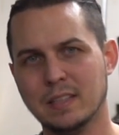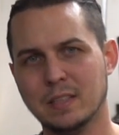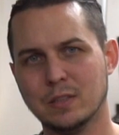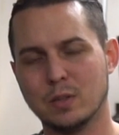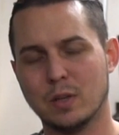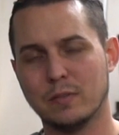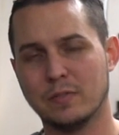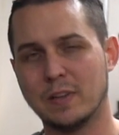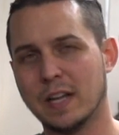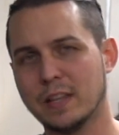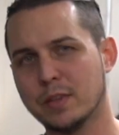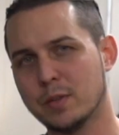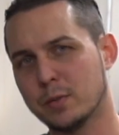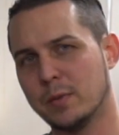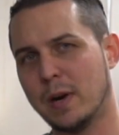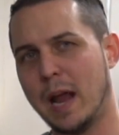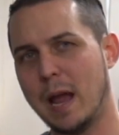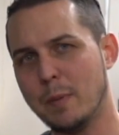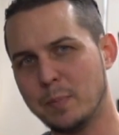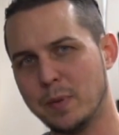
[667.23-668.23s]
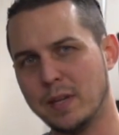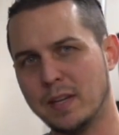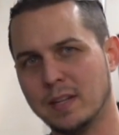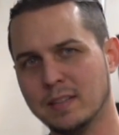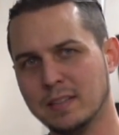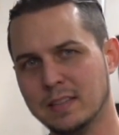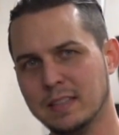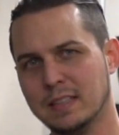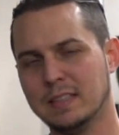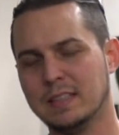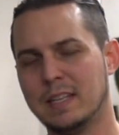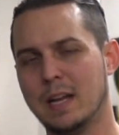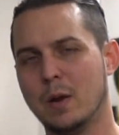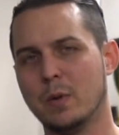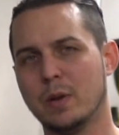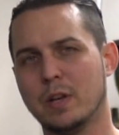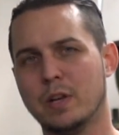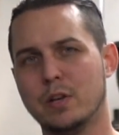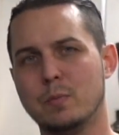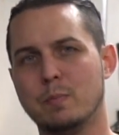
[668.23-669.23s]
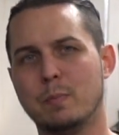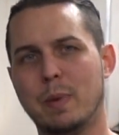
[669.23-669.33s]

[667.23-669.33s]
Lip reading: So I've got the wrapping, now we're gonna do